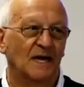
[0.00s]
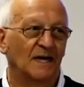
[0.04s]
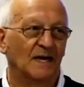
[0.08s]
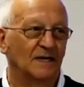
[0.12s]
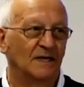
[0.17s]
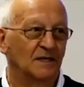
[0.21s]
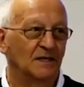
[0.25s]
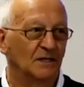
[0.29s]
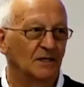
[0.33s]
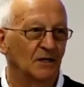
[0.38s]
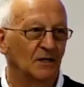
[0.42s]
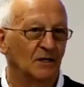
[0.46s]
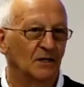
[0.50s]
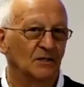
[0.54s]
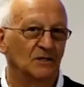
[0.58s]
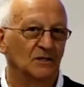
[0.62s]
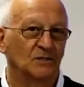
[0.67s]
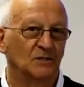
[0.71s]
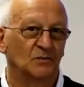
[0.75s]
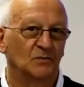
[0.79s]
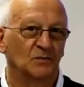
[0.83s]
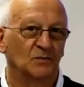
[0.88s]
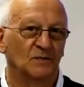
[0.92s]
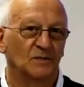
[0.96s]
who's been
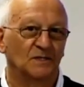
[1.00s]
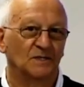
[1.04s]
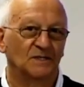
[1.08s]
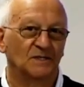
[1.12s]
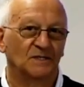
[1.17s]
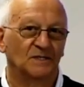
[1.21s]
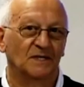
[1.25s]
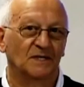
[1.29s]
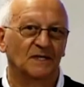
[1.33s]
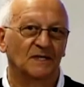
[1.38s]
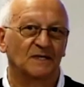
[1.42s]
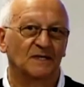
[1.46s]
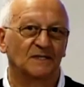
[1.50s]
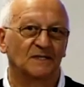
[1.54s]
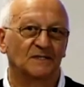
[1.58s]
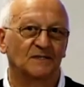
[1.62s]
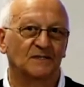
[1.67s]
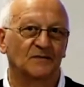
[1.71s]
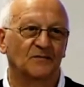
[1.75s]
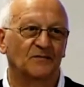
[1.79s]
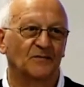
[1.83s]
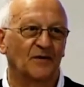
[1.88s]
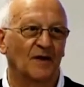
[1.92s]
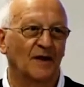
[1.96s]
diagnosed with
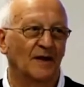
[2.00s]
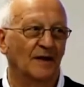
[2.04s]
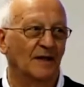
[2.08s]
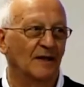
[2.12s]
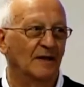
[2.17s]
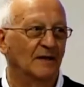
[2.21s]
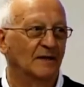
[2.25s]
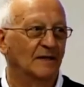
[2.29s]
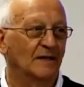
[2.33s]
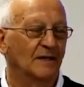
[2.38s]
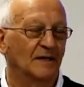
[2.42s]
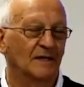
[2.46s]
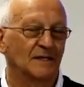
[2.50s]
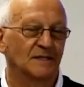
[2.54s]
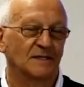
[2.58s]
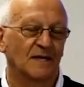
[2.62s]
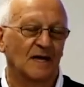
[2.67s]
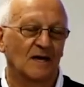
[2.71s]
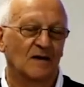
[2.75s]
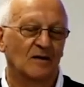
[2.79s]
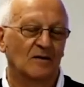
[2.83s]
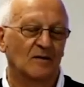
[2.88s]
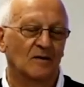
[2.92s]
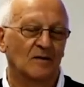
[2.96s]
schizophrenia. He's
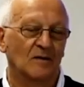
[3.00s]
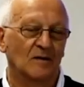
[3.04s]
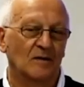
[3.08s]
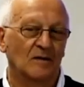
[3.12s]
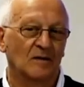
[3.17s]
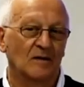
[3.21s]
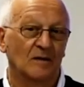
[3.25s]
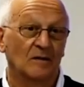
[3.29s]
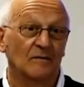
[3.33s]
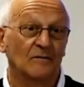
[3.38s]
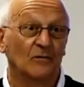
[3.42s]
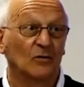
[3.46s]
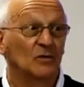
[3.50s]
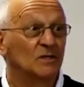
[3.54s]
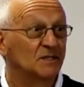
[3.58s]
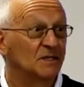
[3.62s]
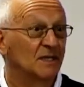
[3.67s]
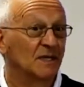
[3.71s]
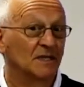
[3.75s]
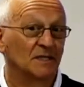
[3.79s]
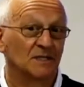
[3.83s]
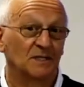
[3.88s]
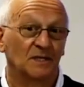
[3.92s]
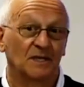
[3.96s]
now
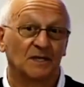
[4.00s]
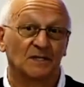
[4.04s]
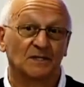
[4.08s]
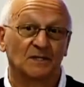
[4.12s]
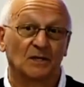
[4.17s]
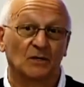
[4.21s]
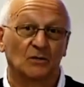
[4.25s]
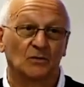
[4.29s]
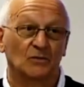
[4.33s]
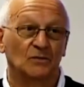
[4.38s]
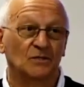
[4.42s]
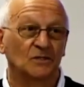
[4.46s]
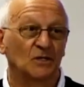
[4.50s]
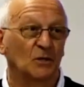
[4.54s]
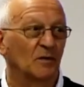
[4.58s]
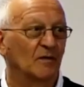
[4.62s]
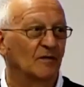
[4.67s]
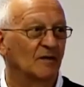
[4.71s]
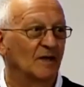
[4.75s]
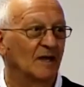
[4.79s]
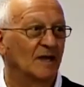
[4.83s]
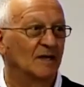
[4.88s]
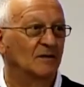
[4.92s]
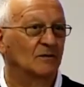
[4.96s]
46 years old, so
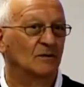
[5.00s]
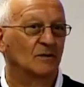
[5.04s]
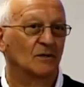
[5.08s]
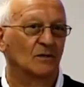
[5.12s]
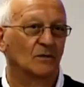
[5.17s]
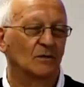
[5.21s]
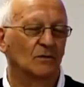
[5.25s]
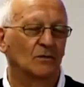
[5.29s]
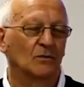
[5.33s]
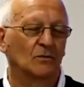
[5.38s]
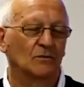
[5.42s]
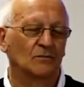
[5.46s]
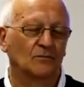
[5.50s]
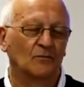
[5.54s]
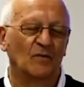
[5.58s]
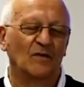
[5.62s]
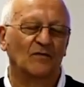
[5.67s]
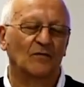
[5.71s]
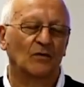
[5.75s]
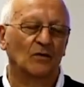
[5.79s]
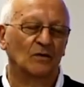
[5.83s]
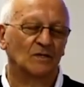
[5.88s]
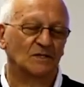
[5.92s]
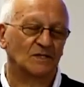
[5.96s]
we've
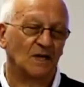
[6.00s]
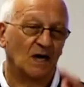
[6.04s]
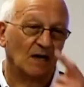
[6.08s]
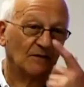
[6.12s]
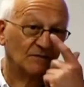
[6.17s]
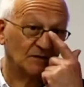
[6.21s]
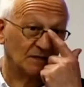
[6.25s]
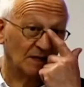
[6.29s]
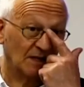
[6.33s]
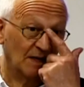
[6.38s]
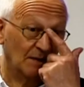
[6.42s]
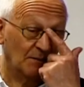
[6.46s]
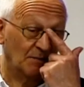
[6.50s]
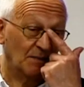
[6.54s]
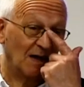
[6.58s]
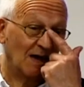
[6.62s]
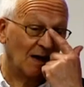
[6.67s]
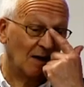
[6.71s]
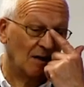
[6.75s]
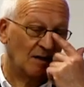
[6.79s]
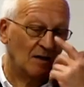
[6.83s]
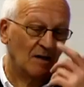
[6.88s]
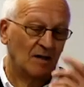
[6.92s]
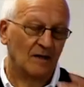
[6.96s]
looked after him
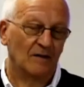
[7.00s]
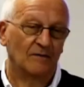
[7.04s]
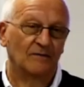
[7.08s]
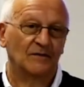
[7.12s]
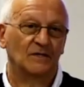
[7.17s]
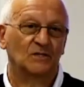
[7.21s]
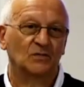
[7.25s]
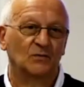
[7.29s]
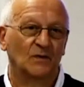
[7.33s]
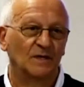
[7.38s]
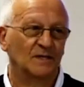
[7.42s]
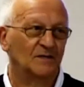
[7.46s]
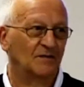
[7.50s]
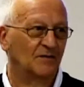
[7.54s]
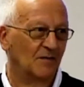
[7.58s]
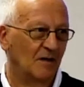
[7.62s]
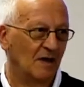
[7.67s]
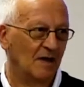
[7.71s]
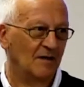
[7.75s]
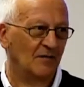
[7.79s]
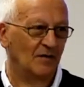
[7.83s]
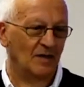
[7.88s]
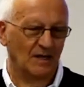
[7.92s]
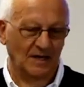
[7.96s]
now for
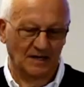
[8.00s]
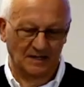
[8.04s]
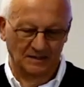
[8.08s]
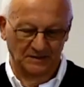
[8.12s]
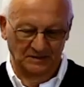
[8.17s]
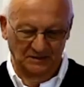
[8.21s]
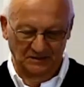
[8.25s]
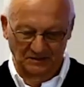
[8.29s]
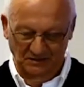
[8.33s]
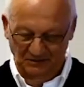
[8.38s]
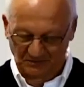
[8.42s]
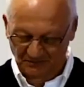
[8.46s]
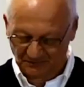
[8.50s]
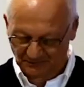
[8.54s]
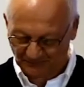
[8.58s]
25 years.